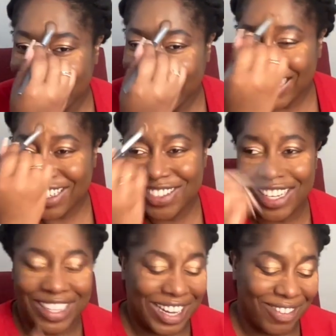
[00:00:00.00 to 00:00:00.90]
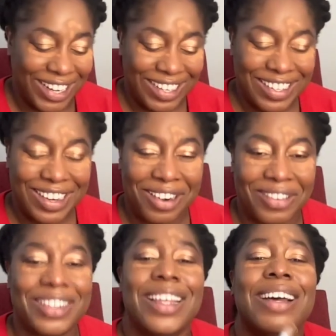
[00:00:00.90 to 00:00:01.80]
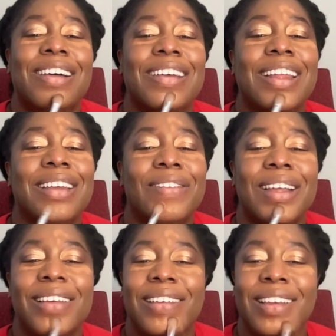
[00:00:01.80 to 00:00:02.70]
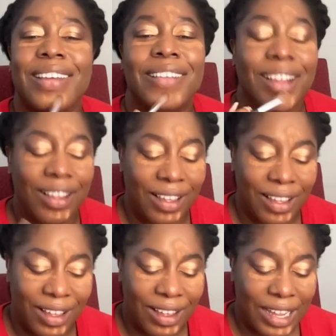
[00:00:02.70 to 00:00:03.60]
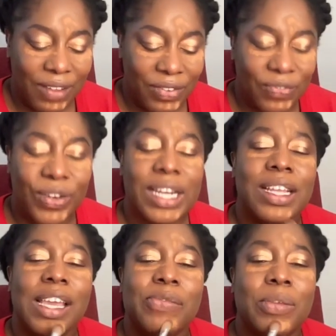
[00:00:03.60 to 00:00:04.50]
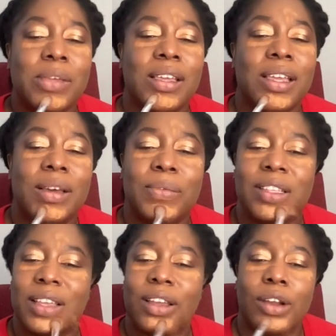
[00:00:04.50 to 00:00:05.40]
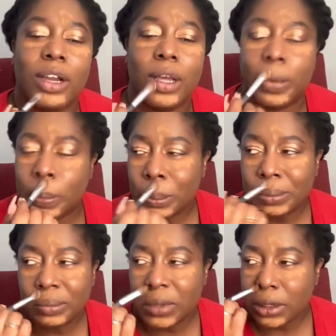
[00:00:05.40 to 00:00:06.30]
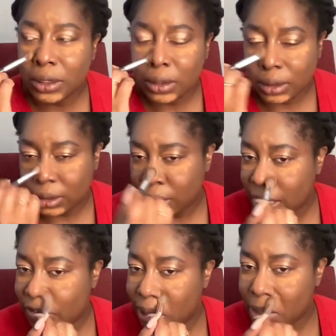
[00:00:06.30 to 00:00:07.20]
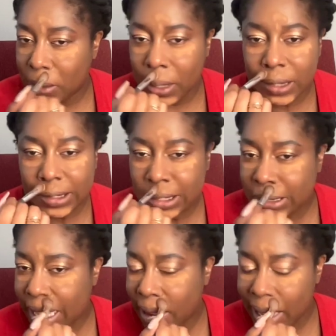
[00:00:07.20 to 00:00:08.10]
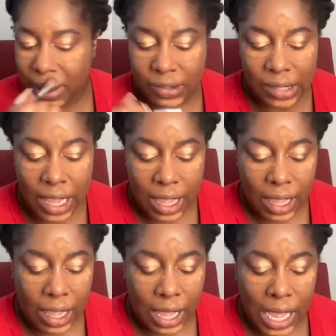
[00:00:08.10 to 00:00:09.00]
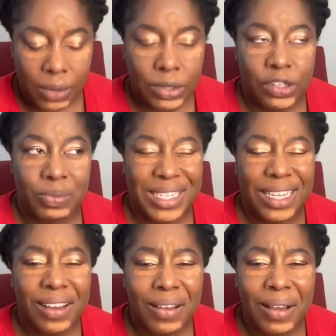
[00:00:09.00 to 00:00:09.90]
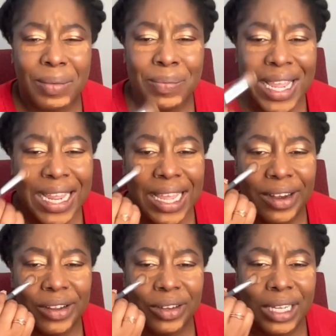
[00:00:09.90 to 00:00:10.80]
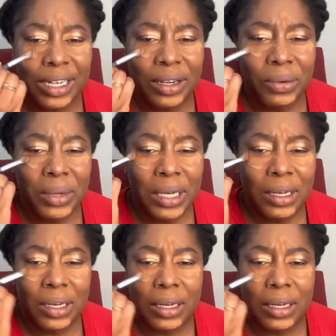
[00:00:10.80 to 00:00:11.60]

Like, don't tell anyone. Don't tell anyone. If a friend came to me and was like, girl, I dropped my watch in this outhouse, I would just be like, oh man, are you gonna get a new one?